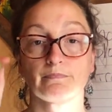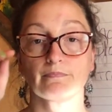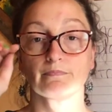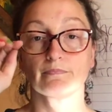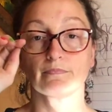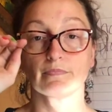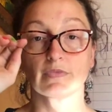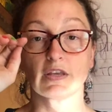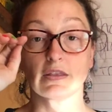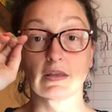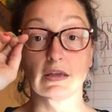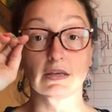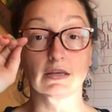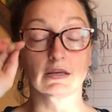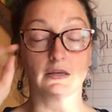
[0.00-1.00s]
Then they
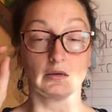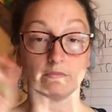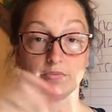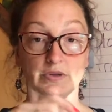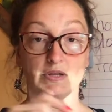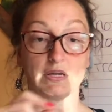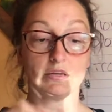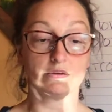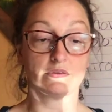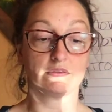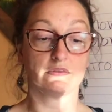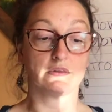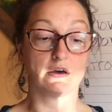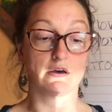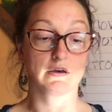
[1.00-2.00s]
can complete
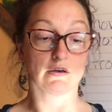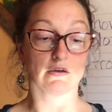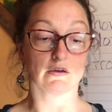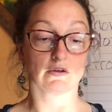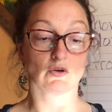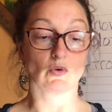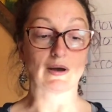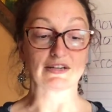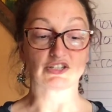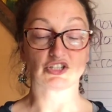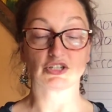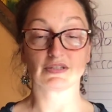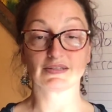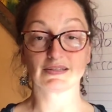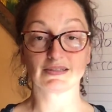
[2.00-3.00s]
the
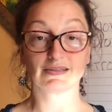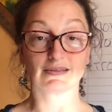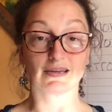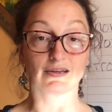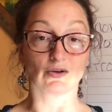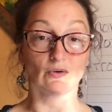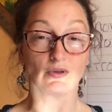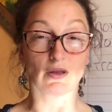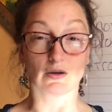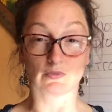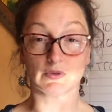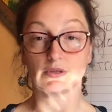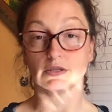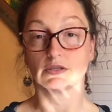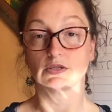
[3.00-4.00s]
questions that go along with
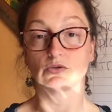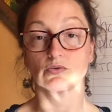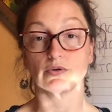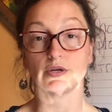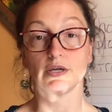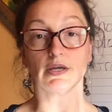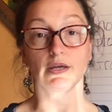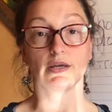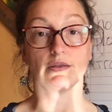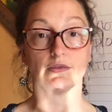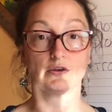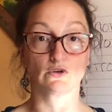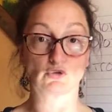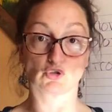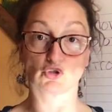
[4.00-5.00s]
the story in their
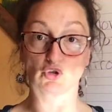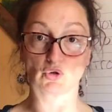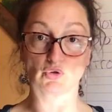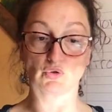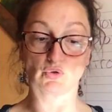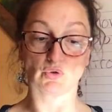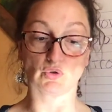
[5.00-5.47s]
journal.